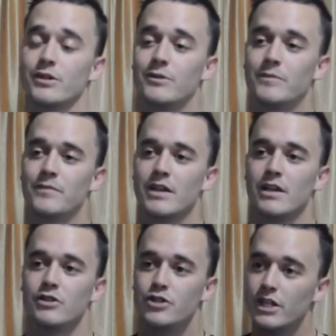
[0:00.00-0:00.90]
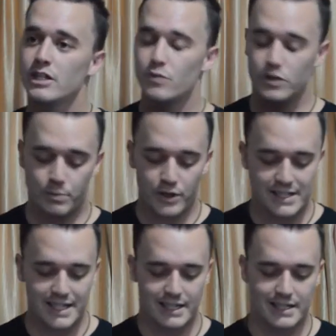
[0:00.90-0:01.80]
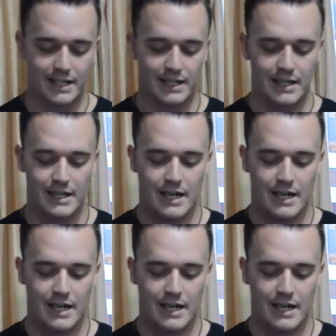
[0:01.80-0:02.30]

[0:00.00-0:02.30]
Mm-hmm. Jesus was predicting